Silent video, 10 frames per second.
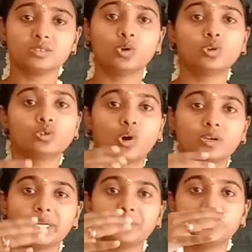goat
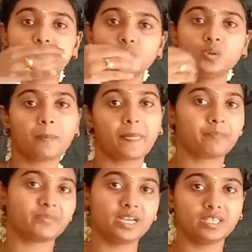not able
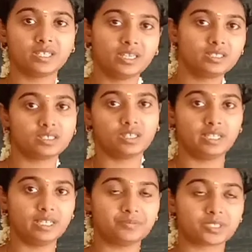to eat that
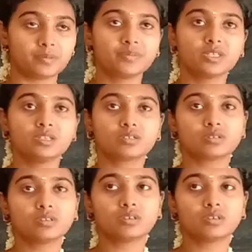leaves. So